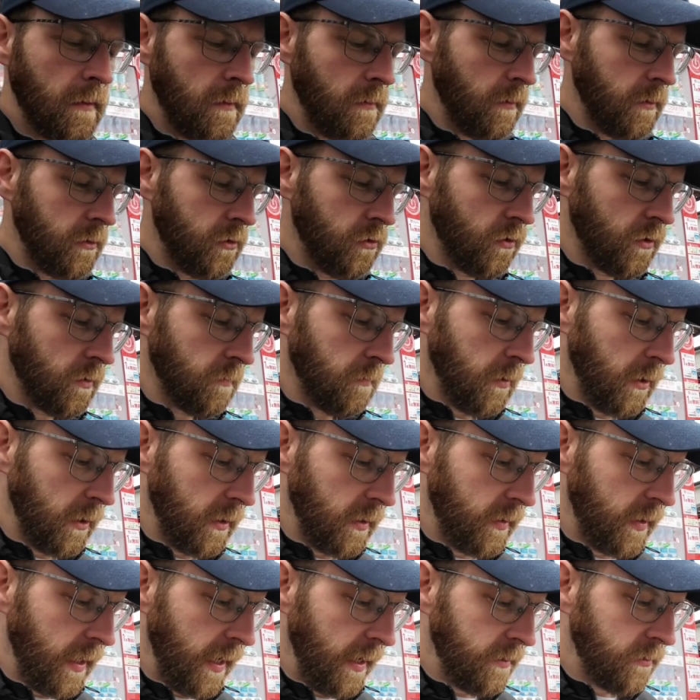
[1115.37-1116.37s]
Well, judging by
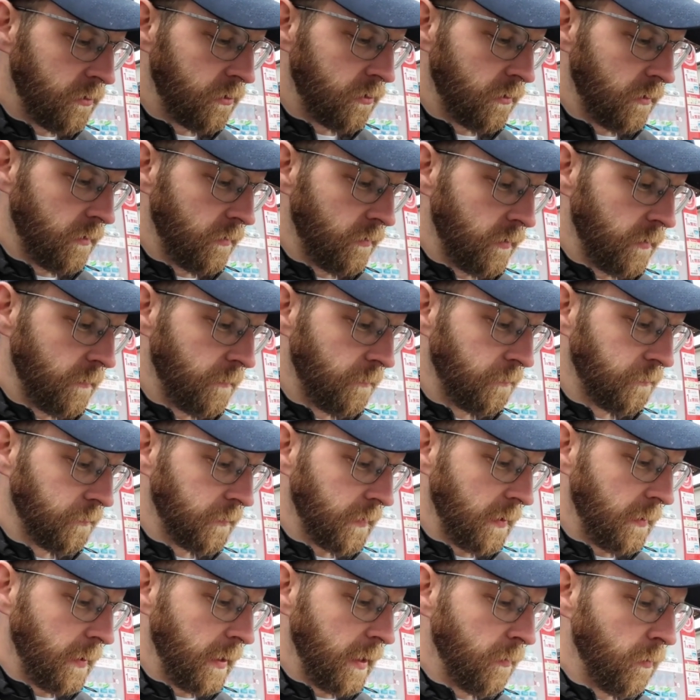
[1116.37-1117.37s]
the texture of it,
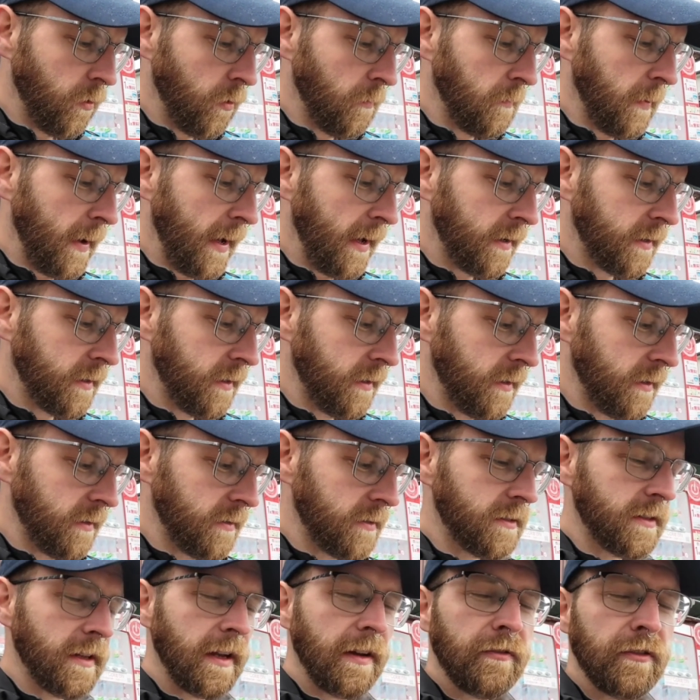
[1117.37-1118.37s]
when I'm unpacking it,
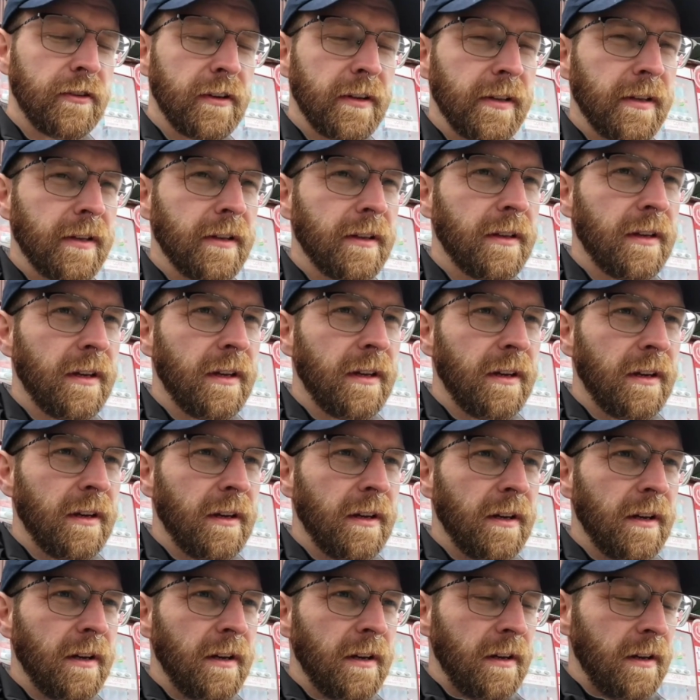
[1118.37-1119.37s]
it's definitely
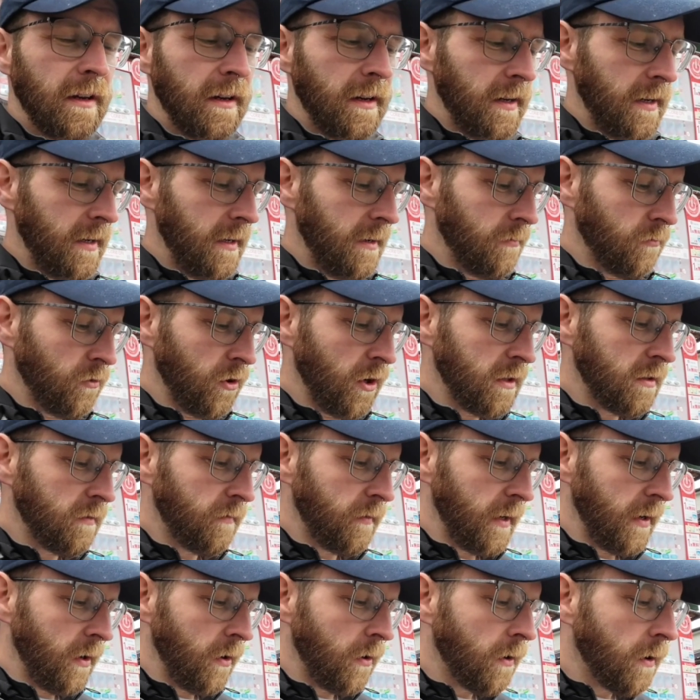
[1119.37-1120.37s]
rice
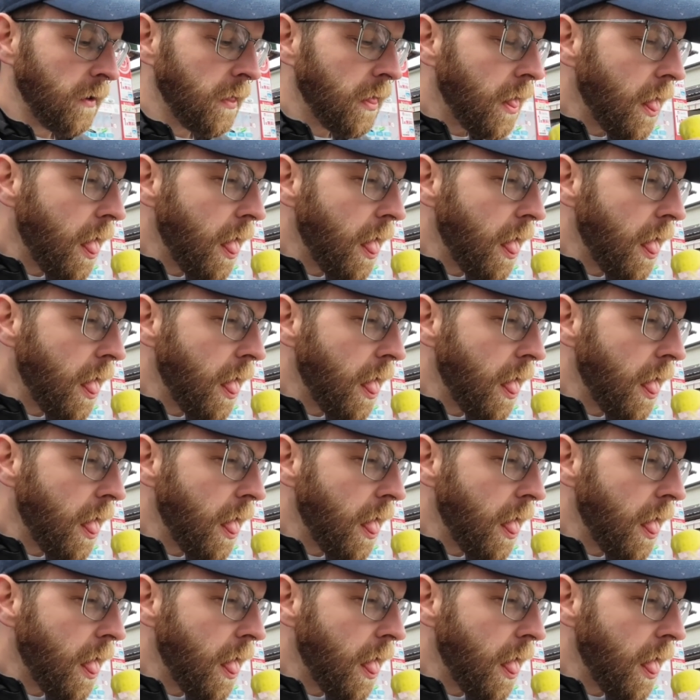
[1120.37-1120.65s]
flour.